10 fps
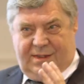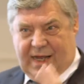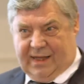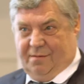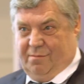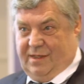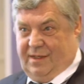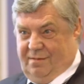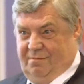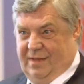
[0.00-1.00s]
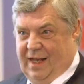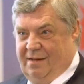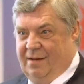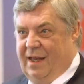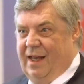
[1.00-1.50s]
atoms,
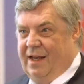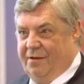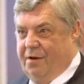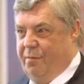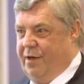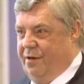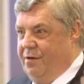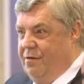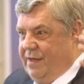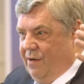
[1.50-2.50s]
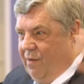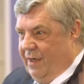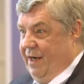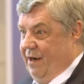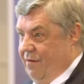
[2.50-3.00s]
yeah? That you produce in
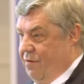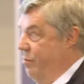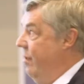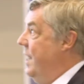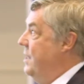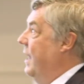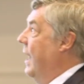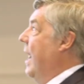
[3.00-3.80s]
1 year of operation.